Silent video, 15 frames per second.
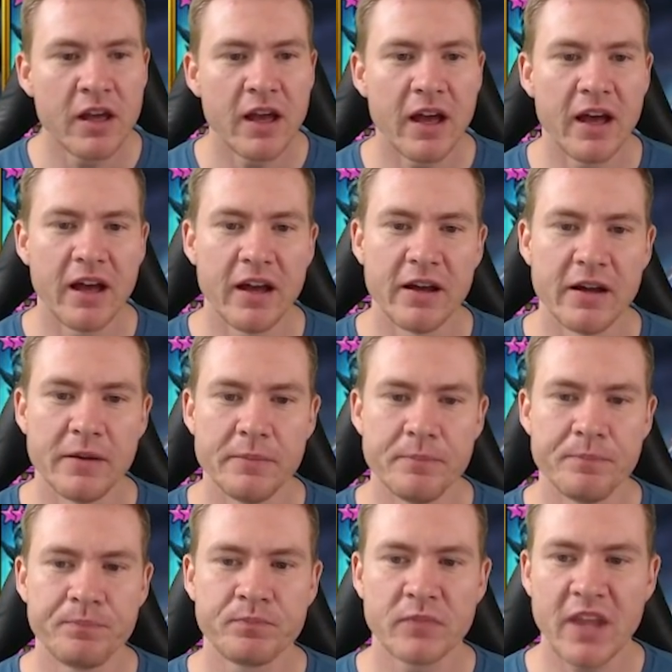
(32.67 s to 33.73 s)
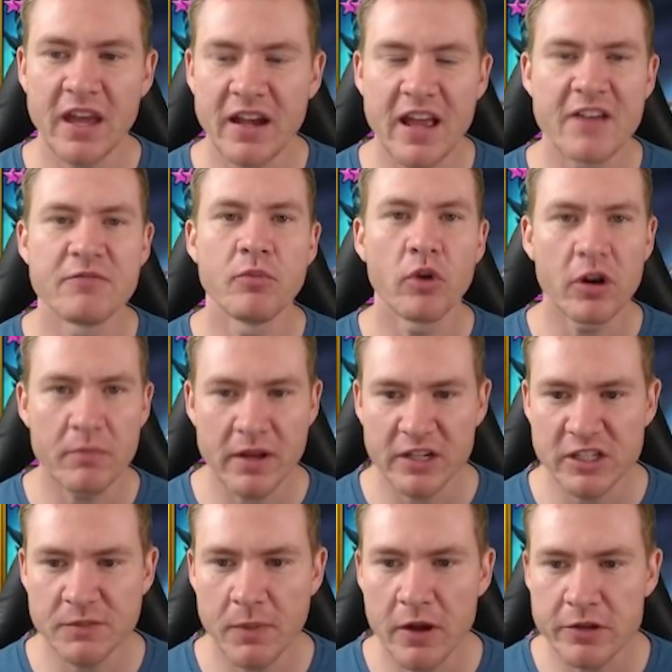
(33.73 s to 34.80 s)
um, kind of have more at my
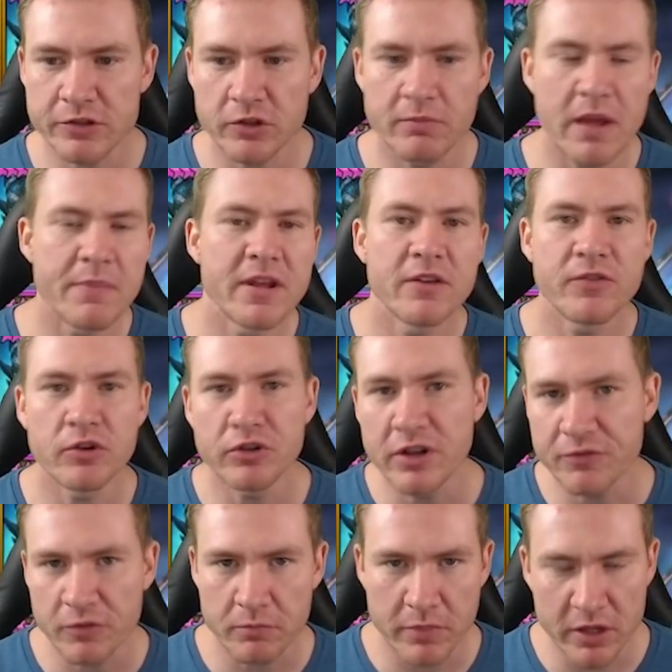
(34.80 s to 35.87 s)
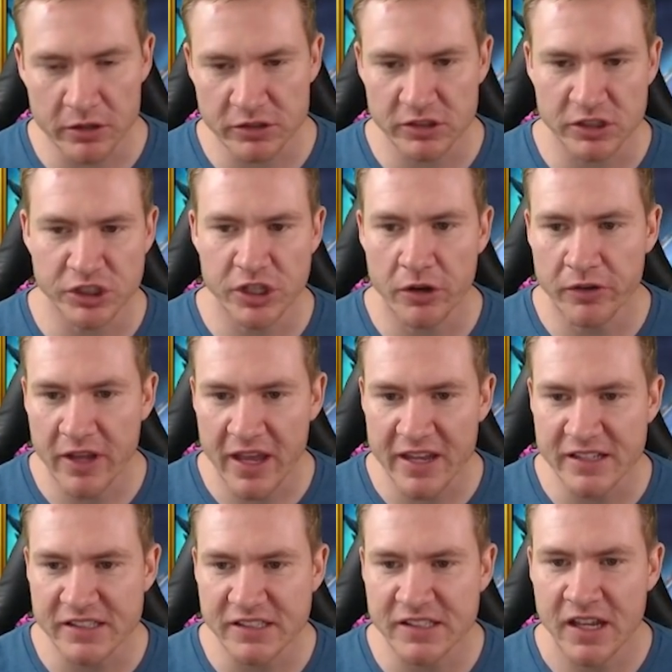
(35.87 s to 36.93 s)
disposal, maybe a few different builds to
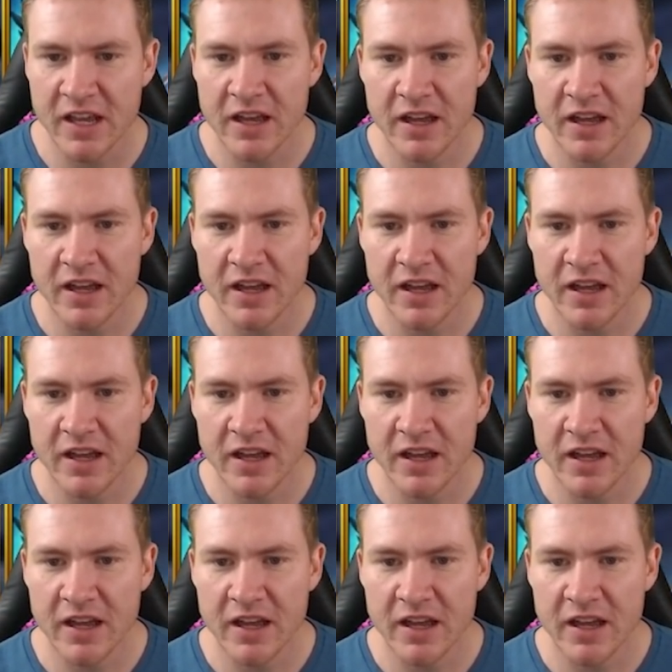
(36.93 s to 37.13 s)
showcase.